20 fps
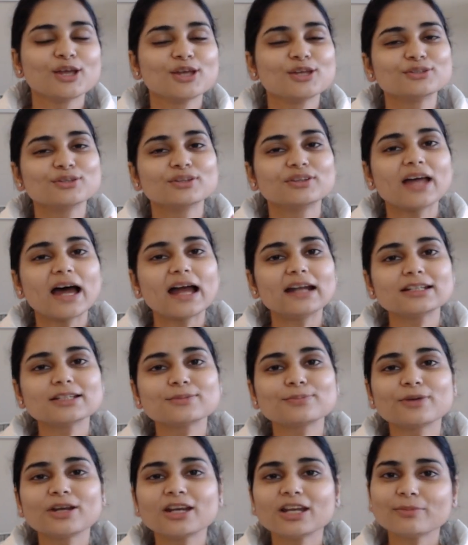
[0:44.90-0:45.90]
So that
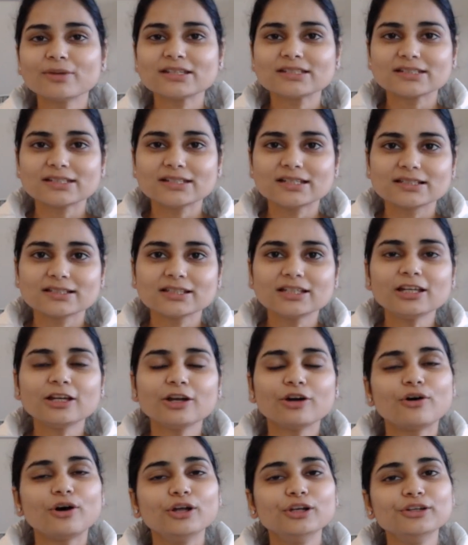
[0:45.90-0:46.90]
is pretty much easy.
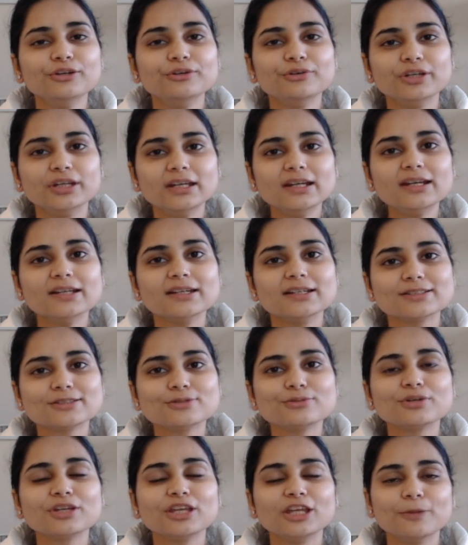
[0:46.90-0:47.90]
All you need is
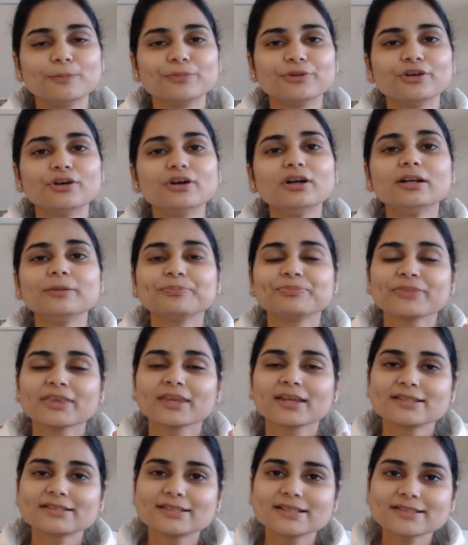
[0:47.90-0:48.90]
to keep your
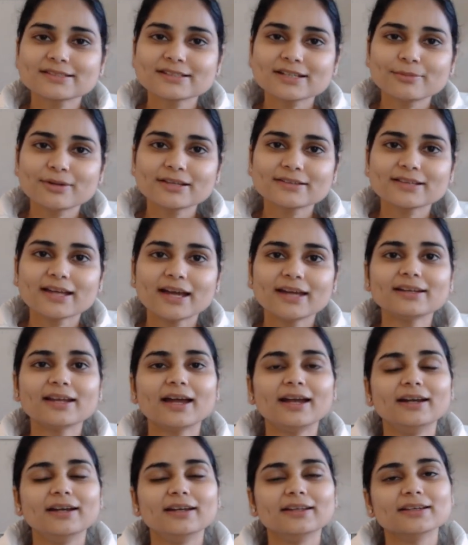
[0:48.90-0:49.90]
system design
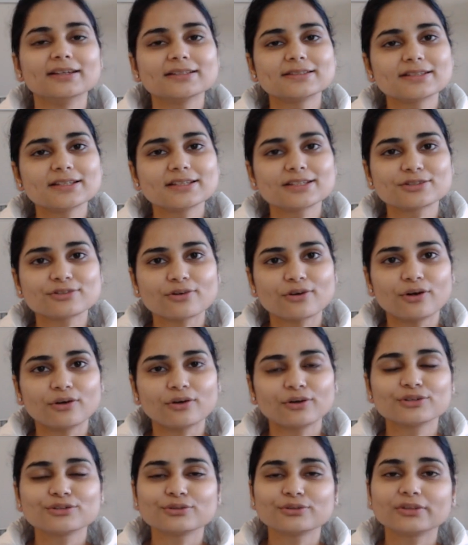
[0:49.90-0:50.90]
and DSA
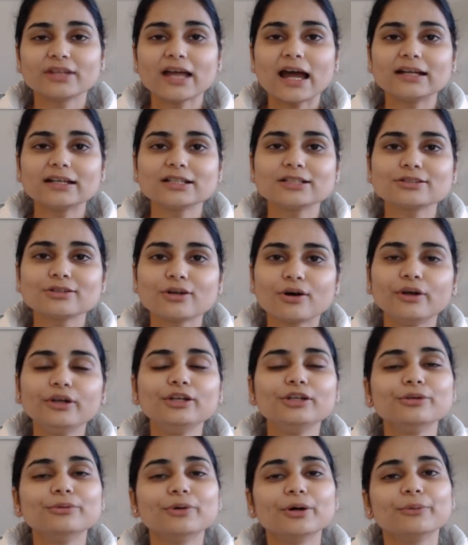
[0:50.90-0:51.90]
strong. So that is all
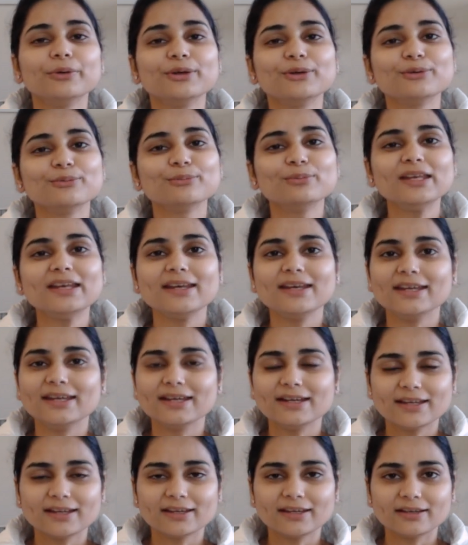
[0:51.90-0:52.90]
you are going to be
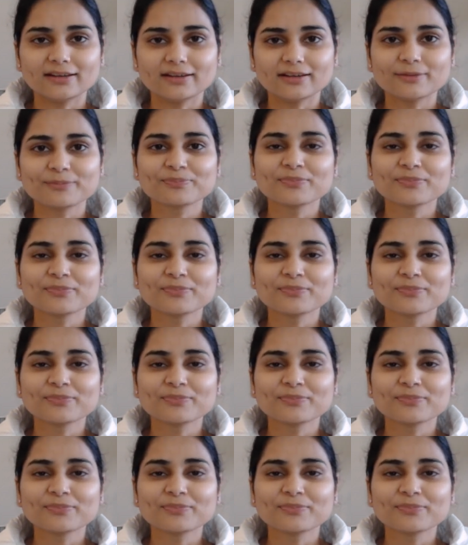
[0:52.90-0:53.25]
needing here.